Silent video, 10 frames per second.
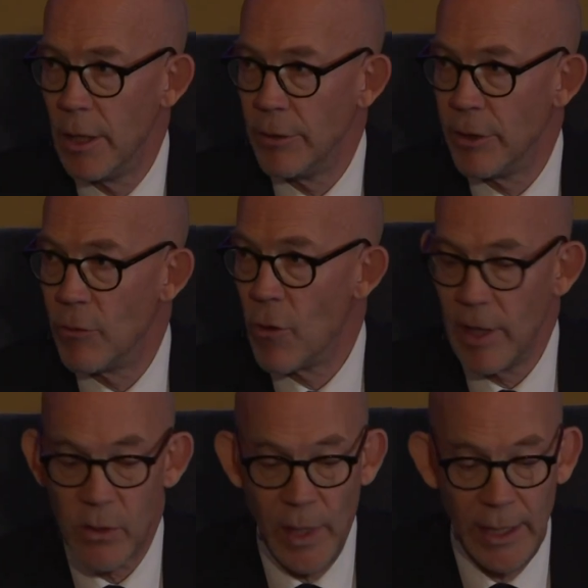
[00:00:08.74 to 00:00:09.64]
The
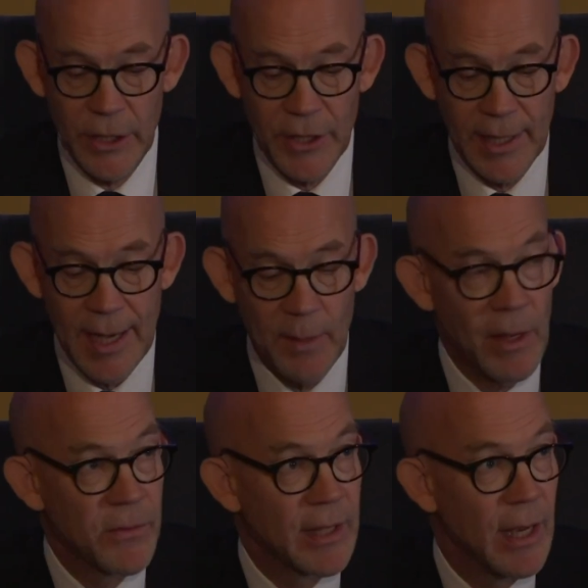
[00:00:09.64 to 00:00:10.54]
Royal Swedish
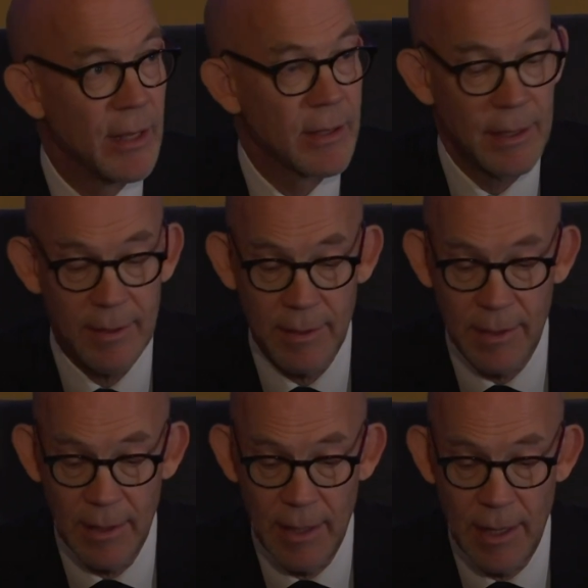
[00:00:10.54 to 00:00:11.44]
Academy of Sciences